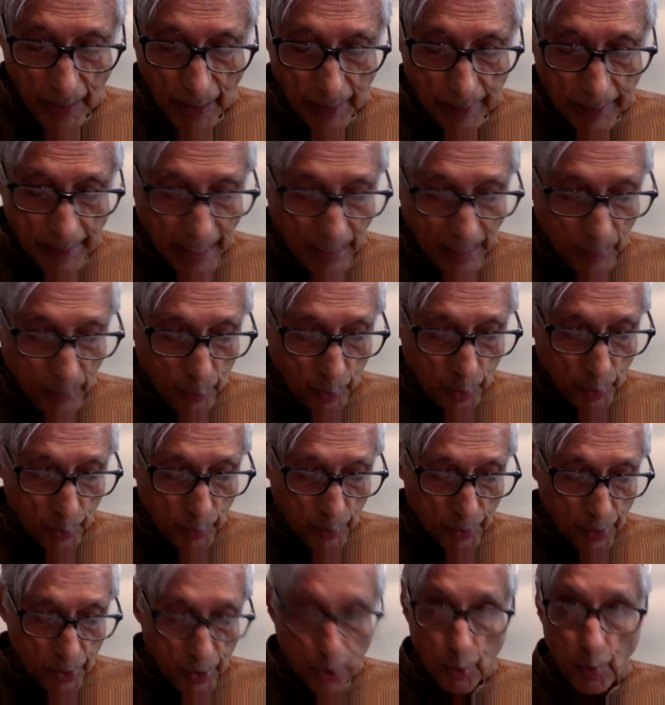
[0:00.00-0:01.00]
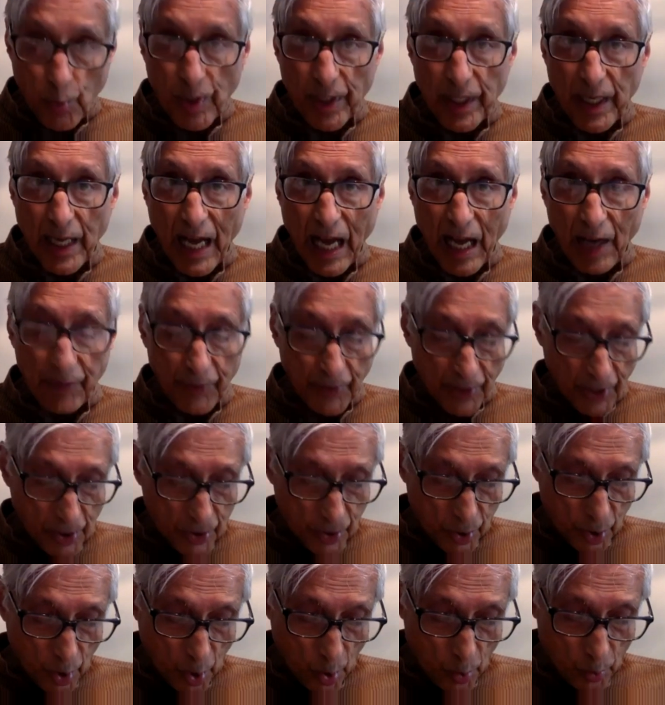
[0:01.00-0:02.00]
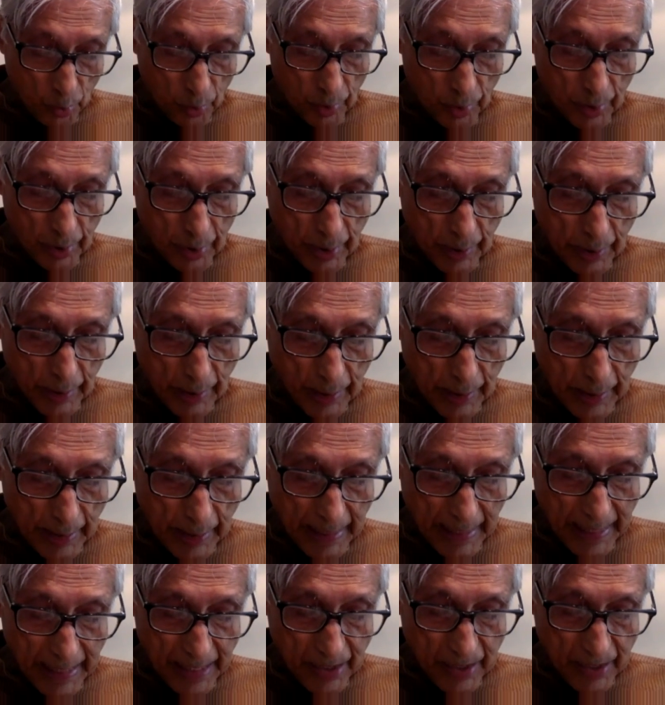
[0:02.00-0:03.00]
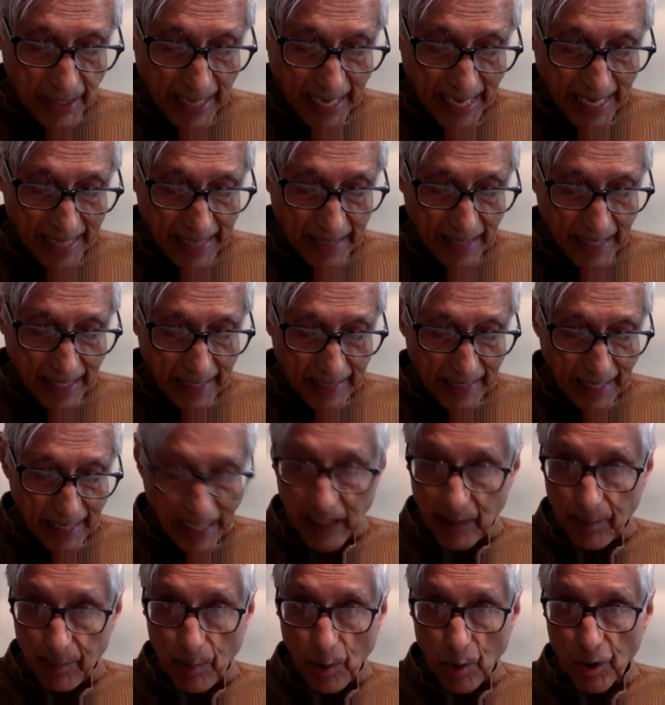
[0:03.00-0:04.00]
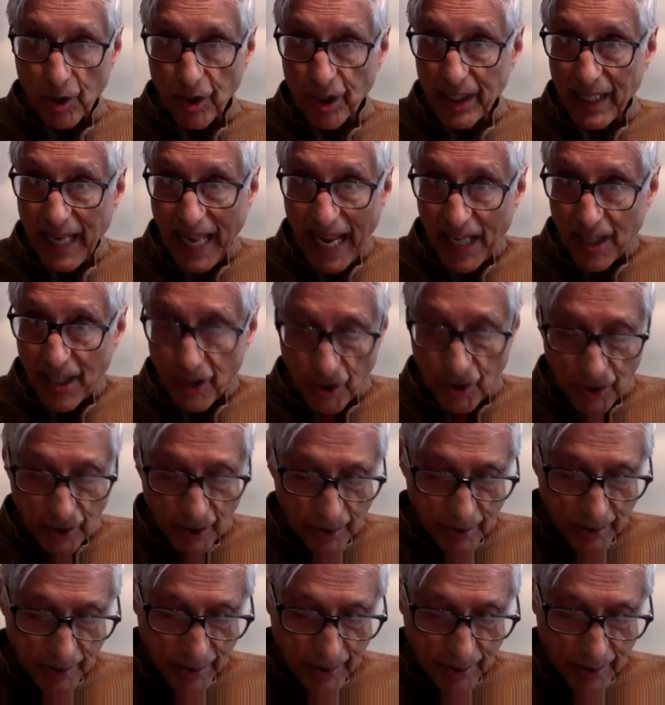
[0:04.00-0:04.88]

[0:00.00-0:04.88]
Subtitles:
Dawood was 2.5 years old, his head and elbow slashed,